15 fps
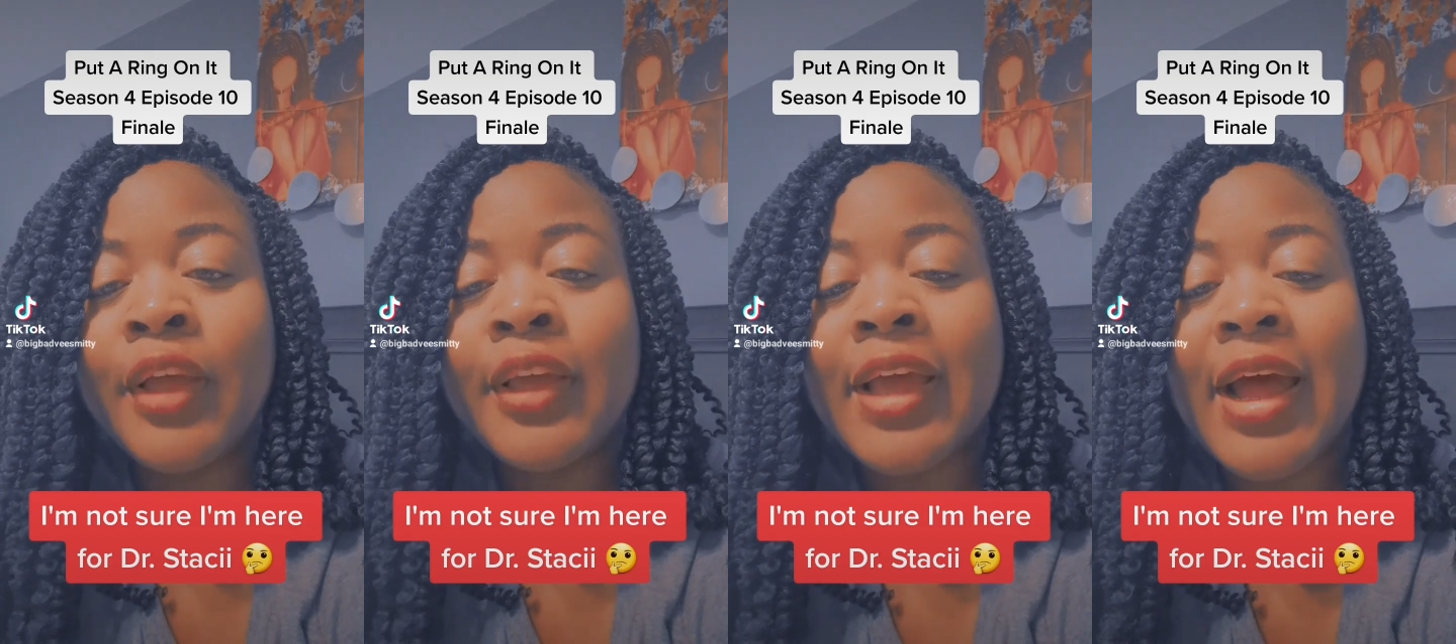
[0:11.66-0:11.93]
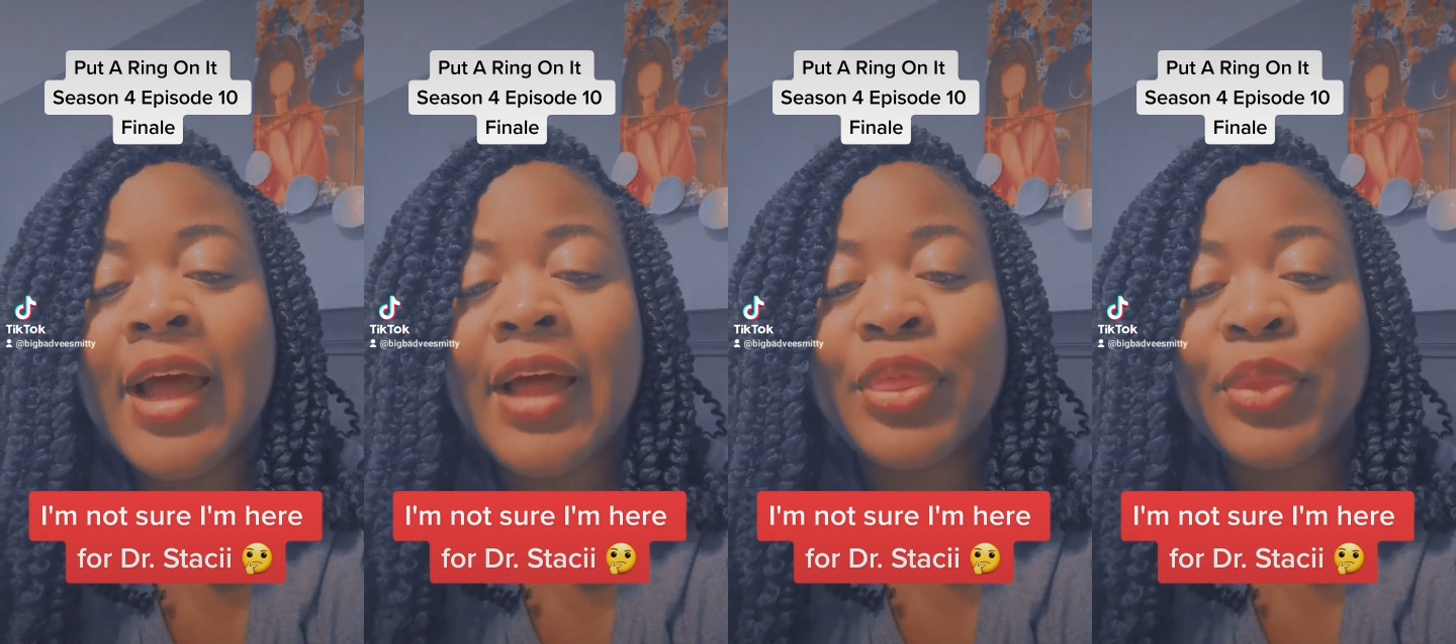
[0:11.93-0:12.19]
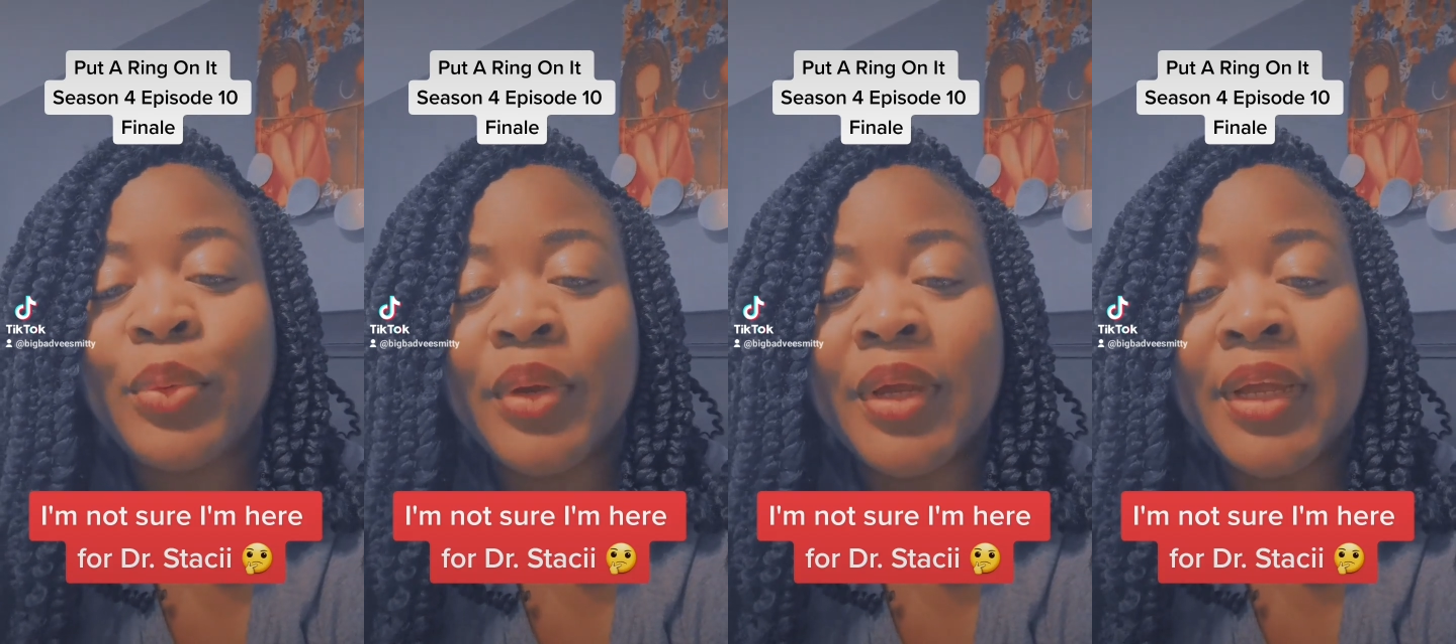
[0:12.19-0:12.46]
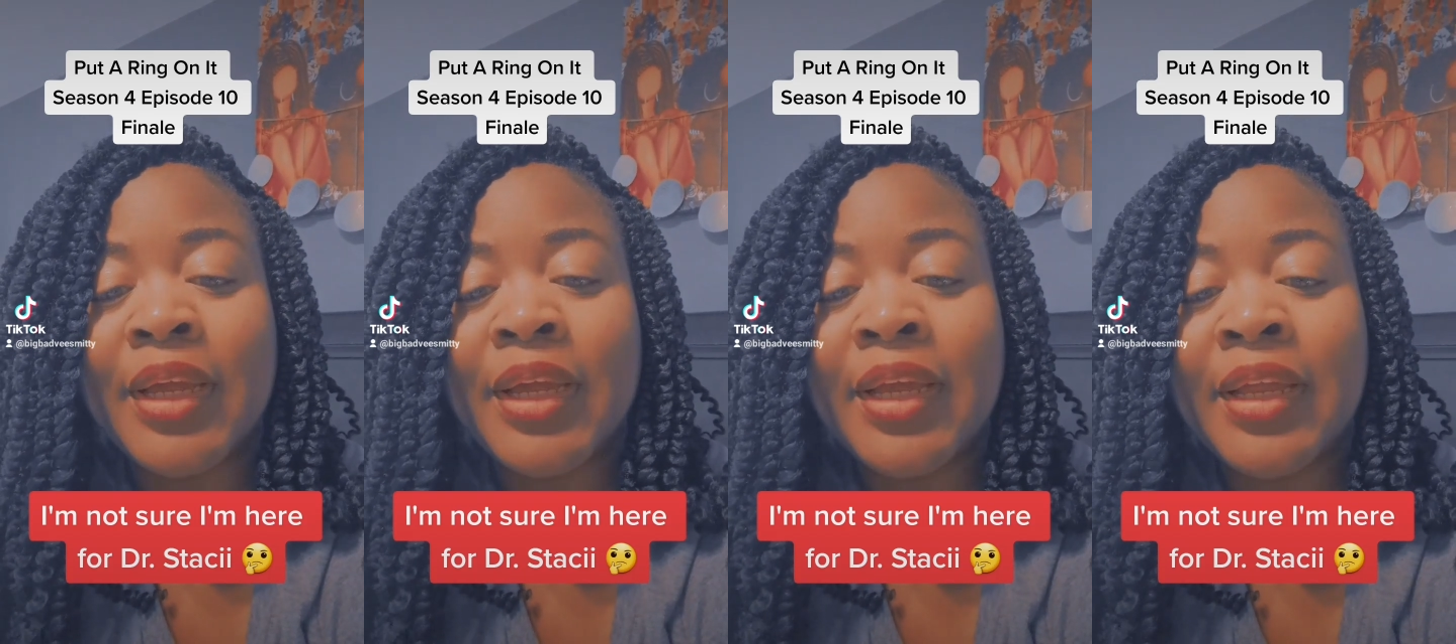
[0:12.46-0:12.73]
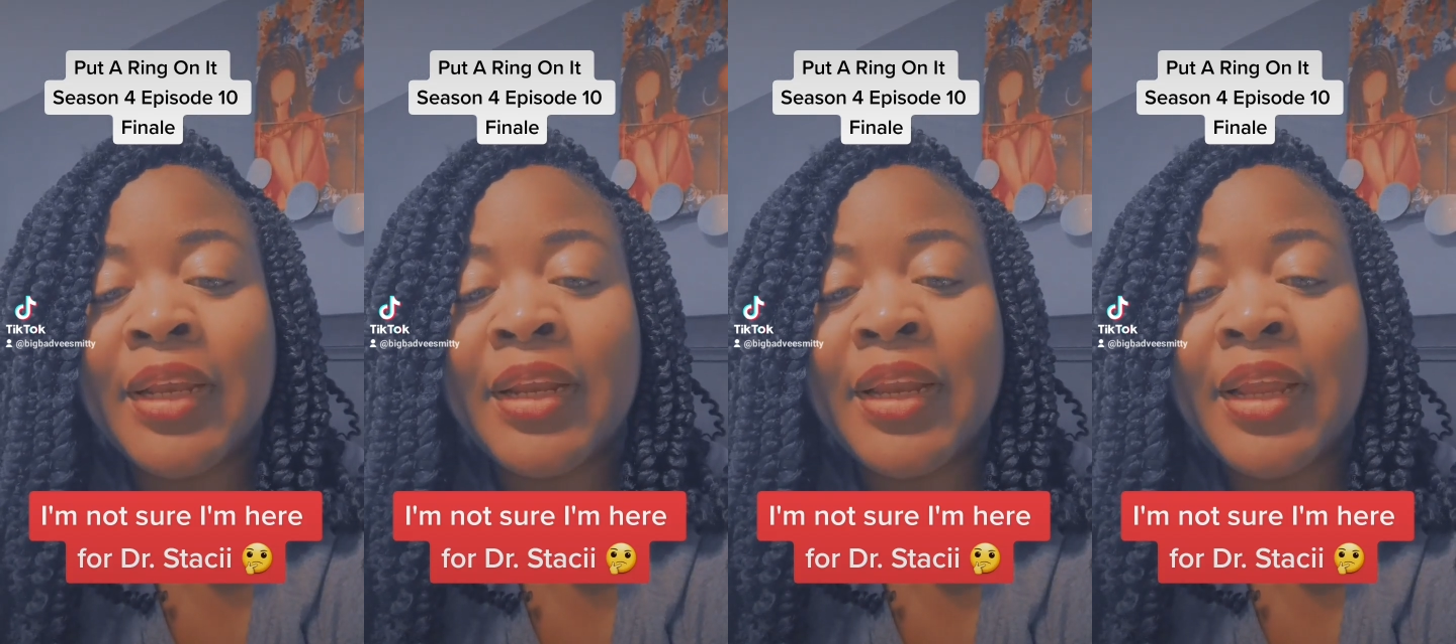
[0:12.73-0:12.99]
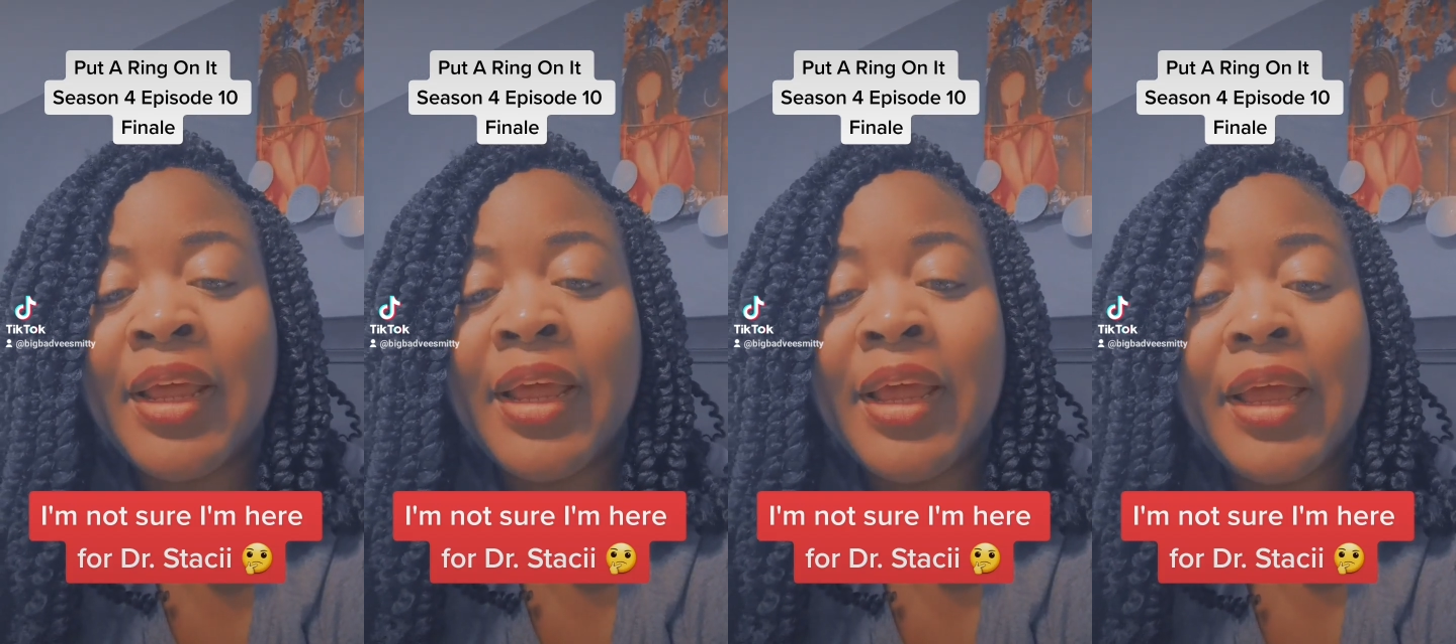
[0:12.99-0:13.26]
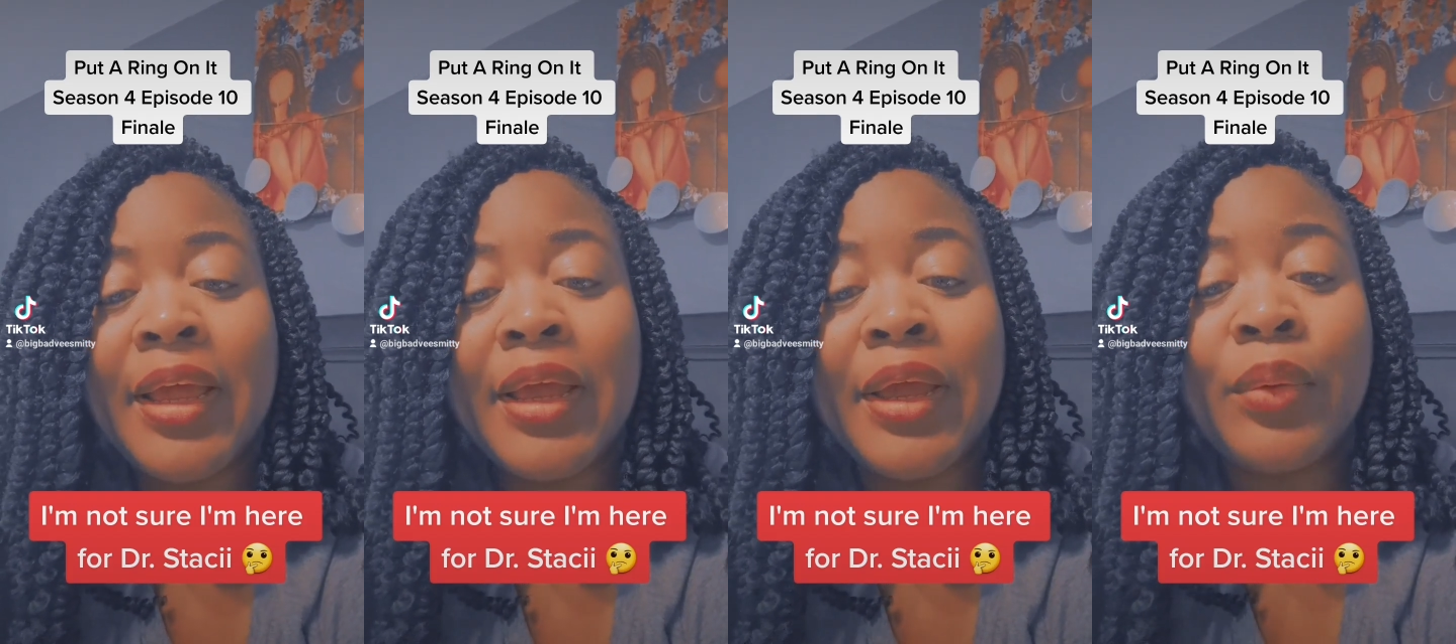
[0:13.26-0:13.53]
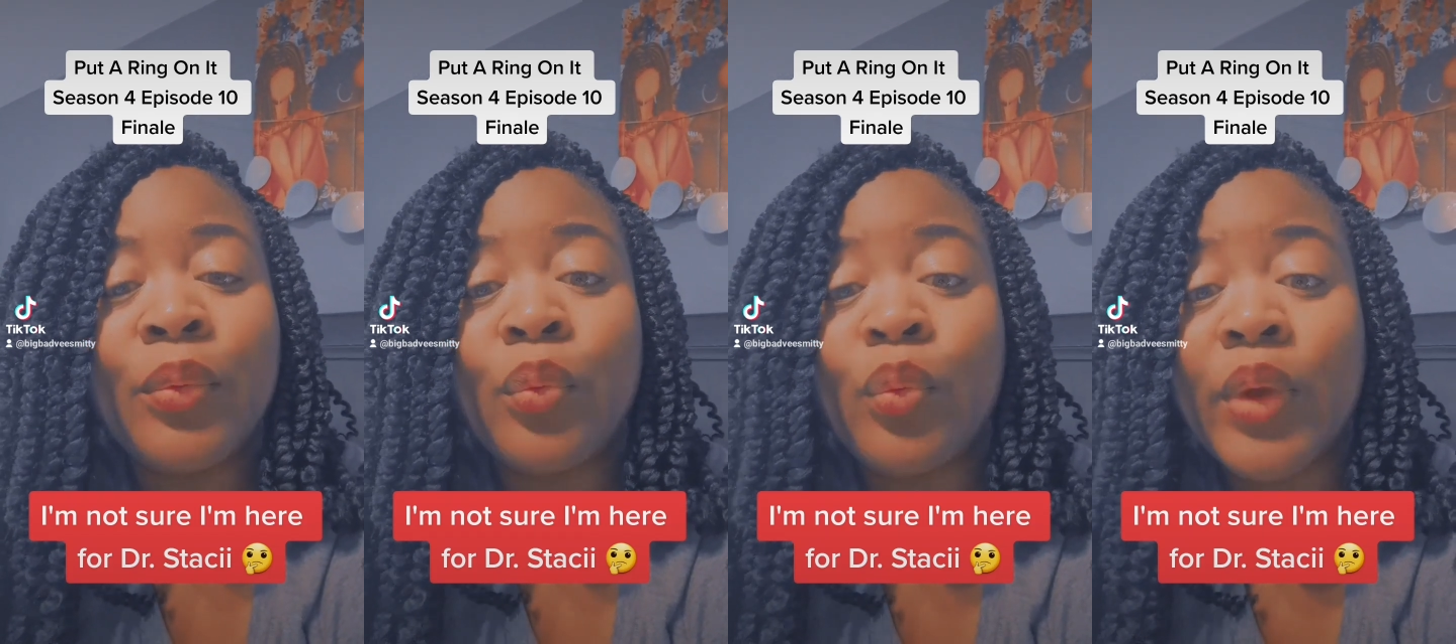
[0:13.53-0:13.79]
Catherine
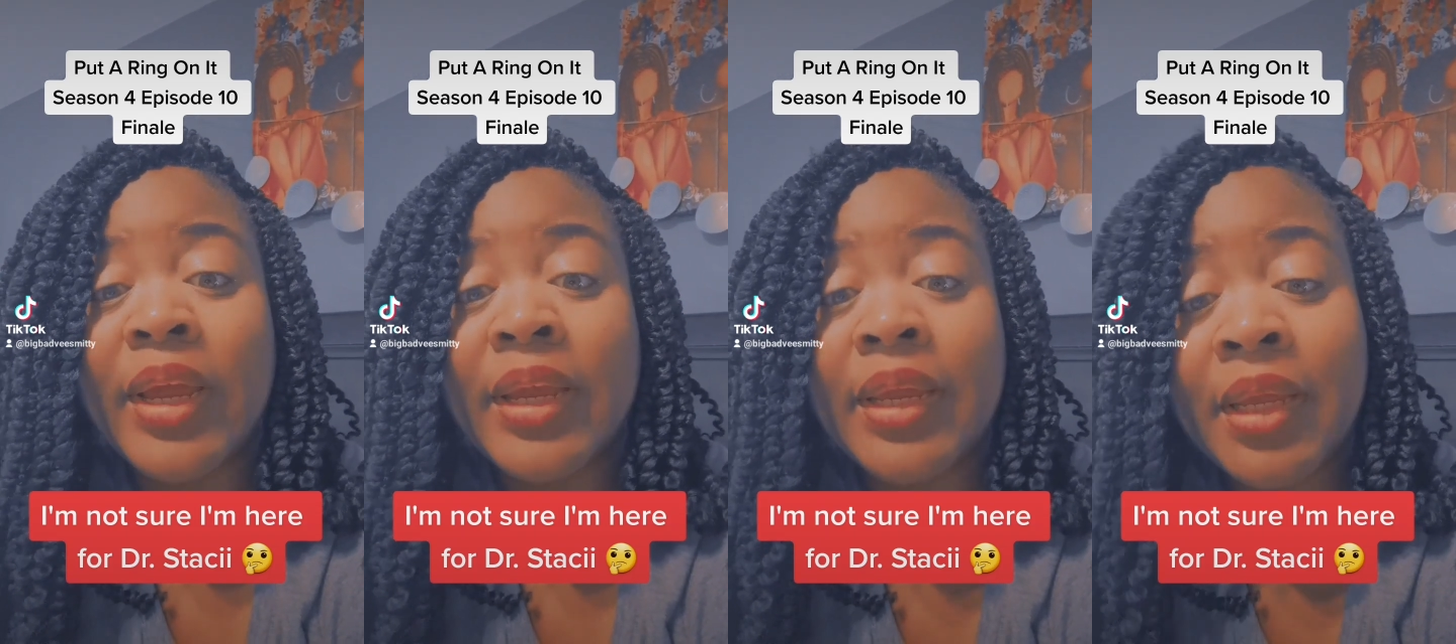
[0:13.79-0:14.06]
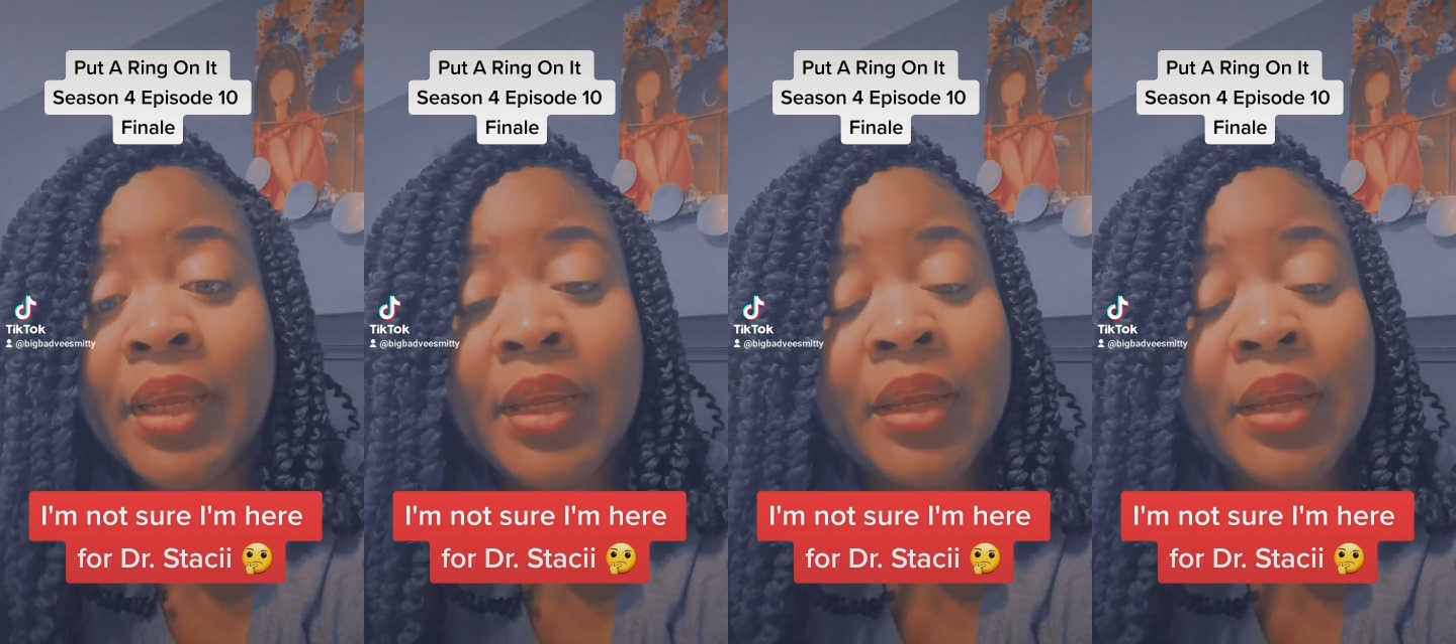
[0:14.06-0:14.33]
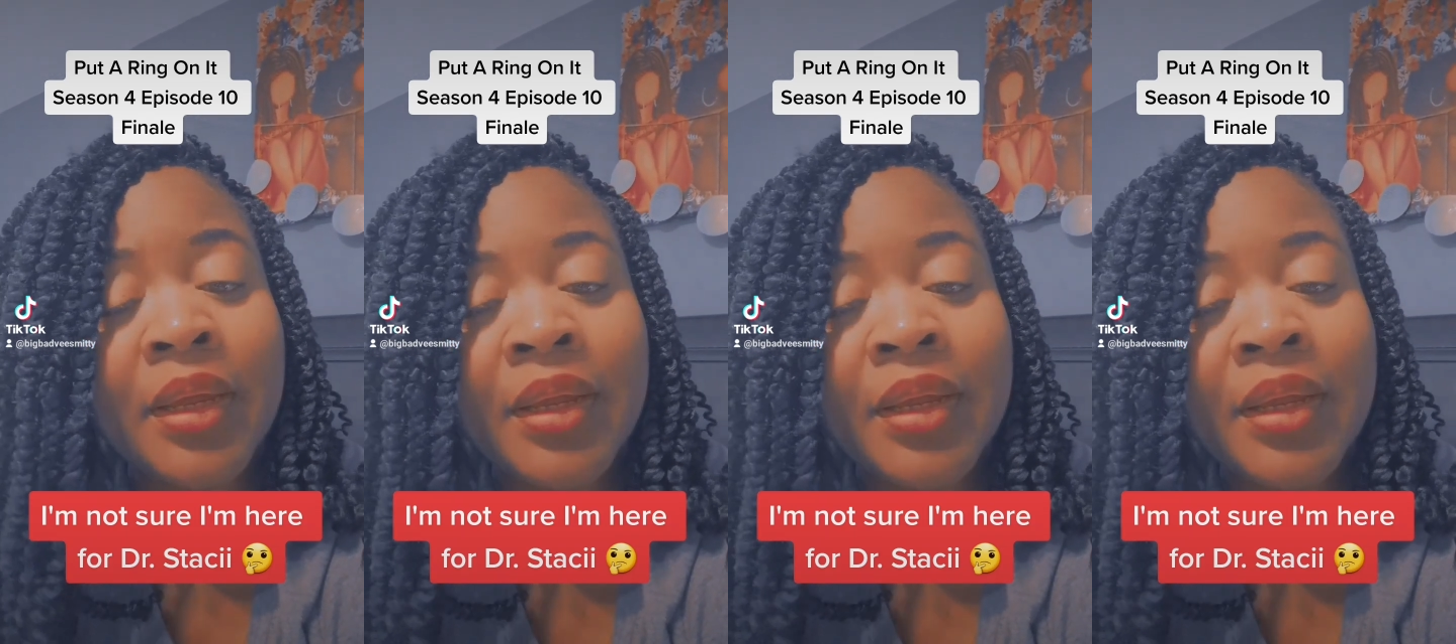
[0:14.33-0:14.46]
and Ricky,